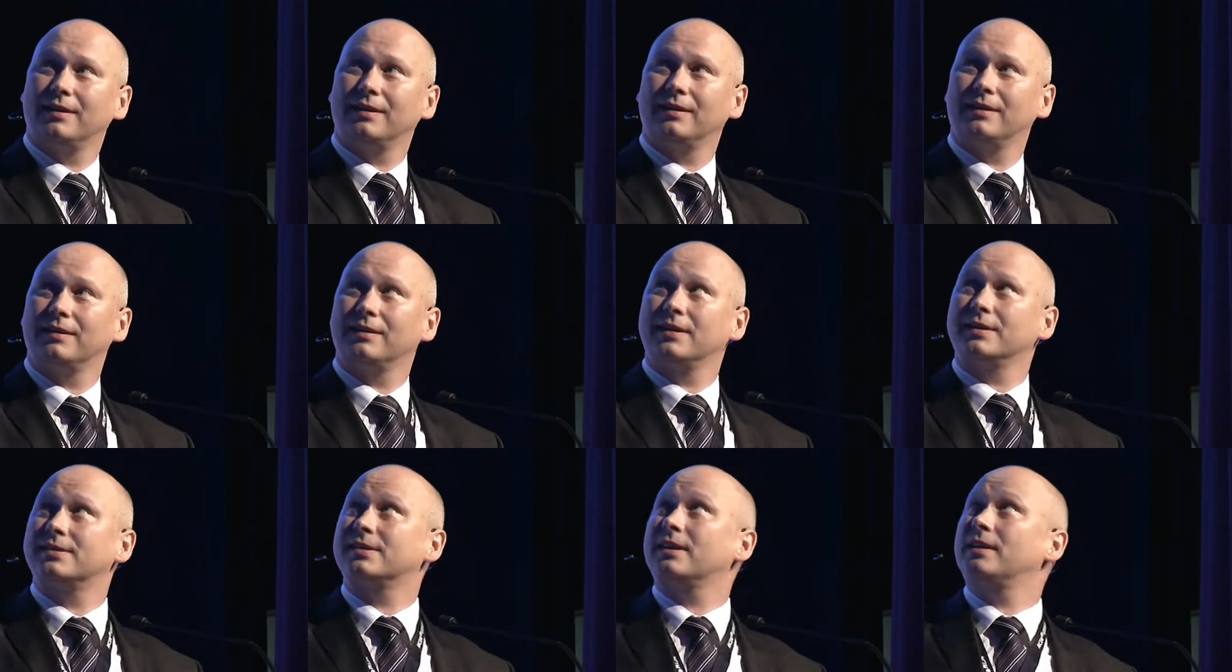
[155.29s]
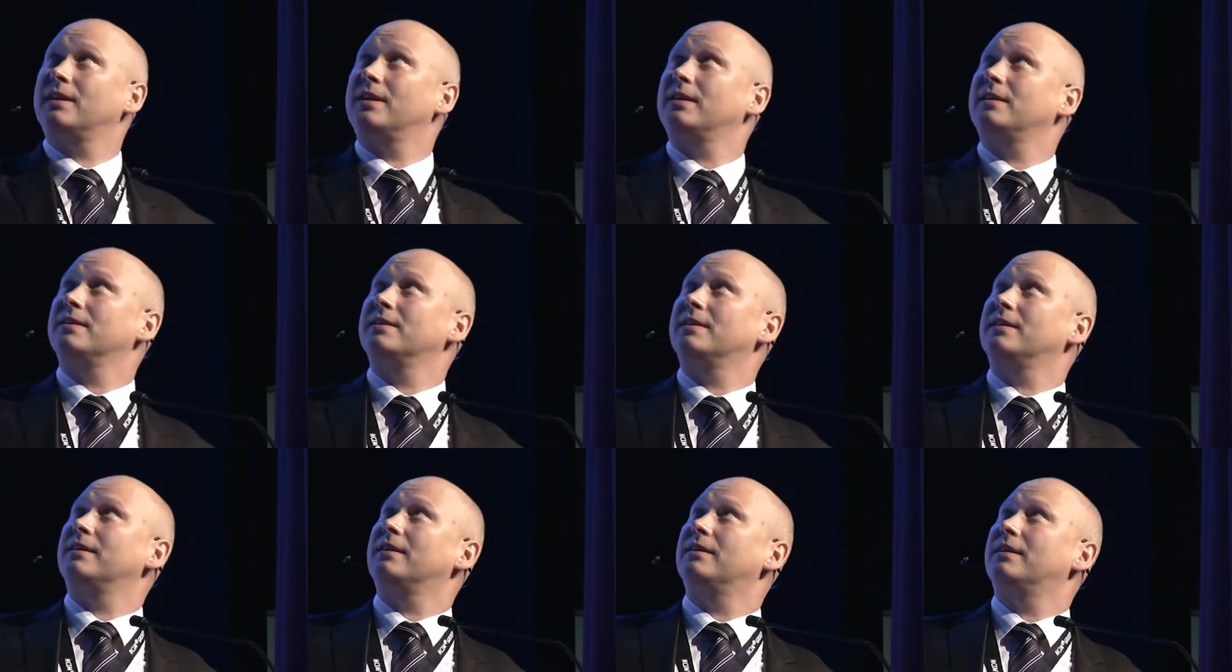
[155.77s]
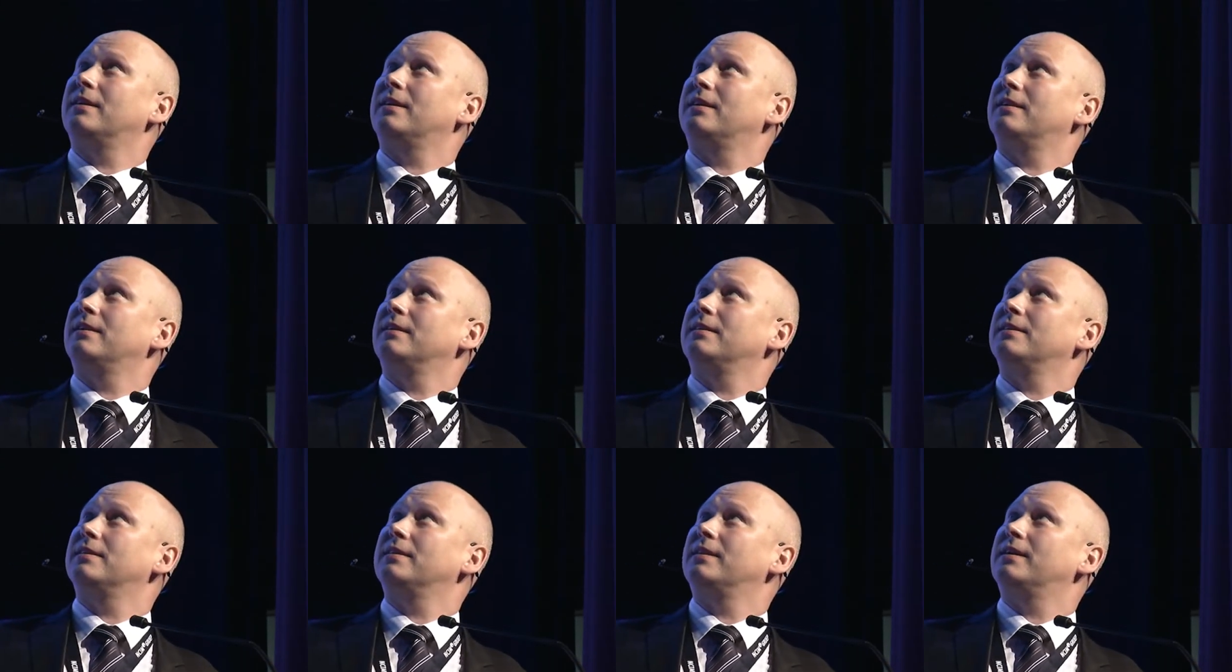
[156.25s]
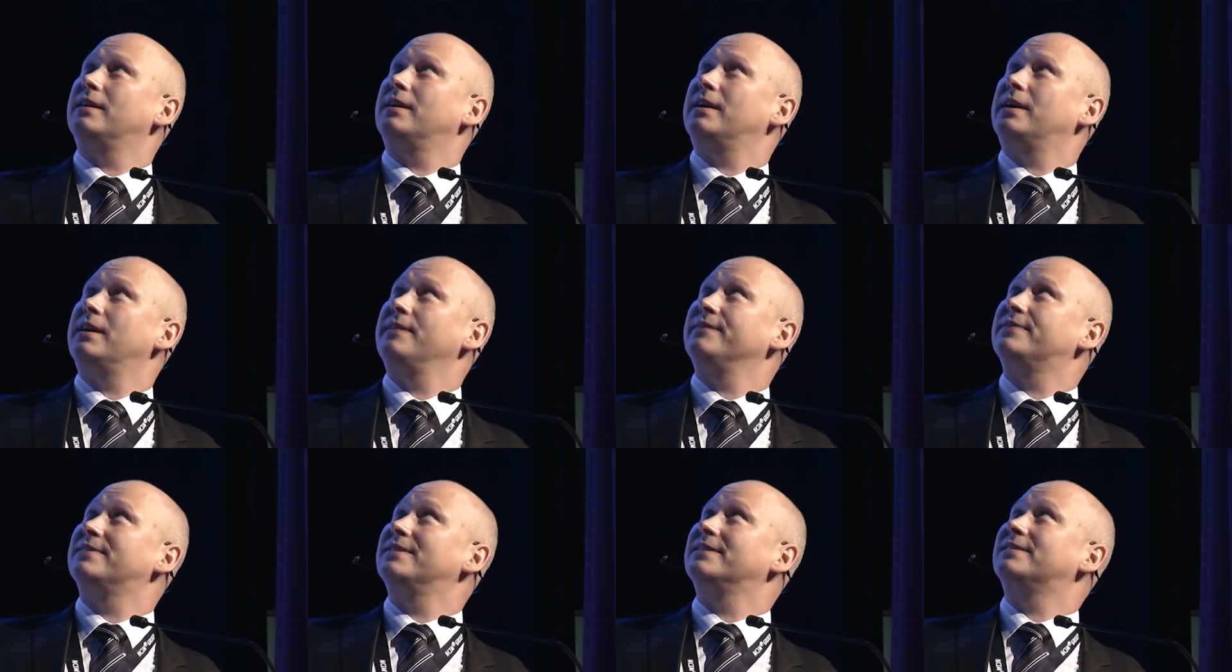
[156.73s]
These are
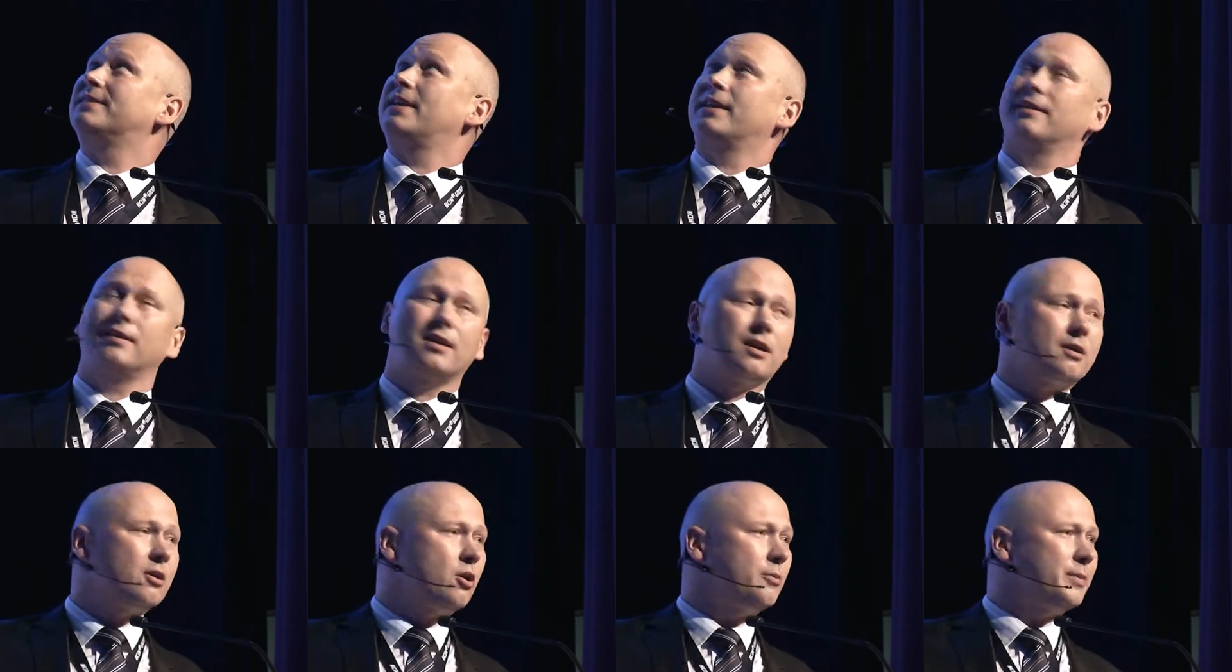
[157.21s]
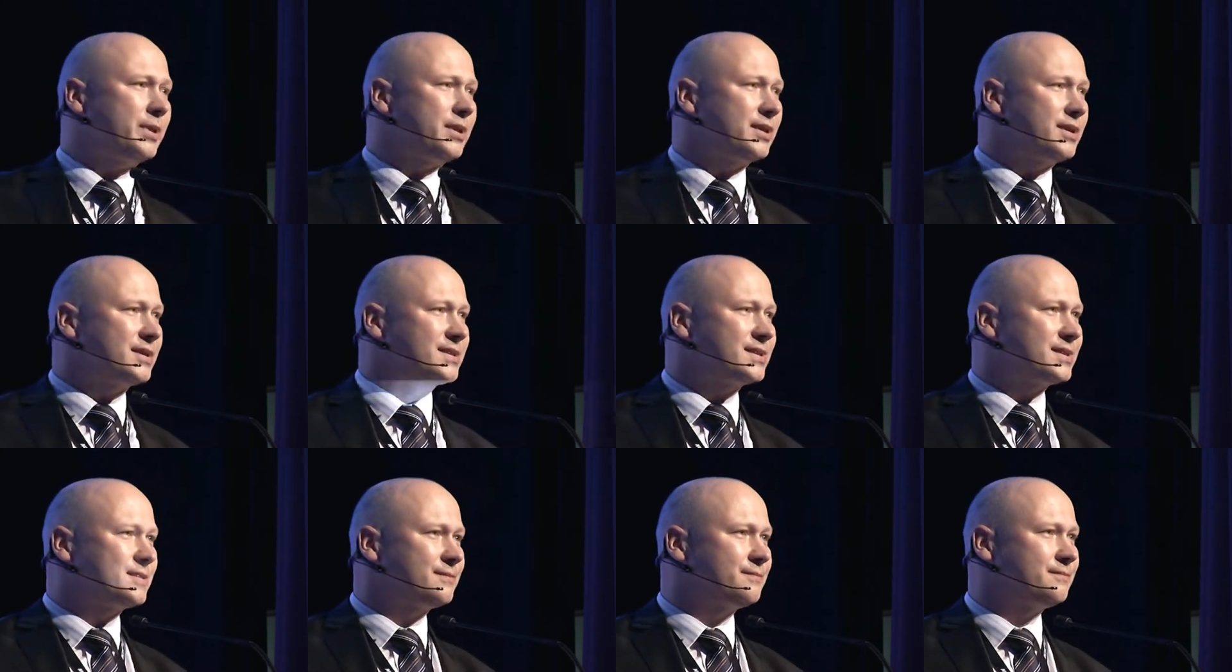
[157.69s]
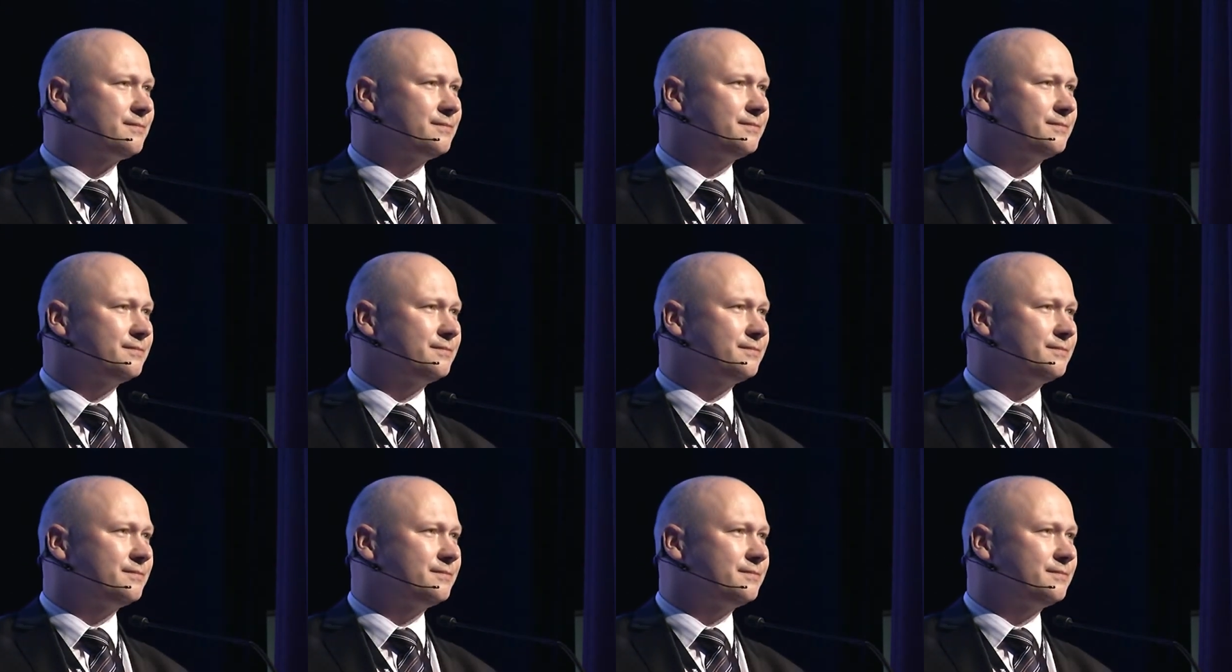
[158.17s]
EAFS standing committees.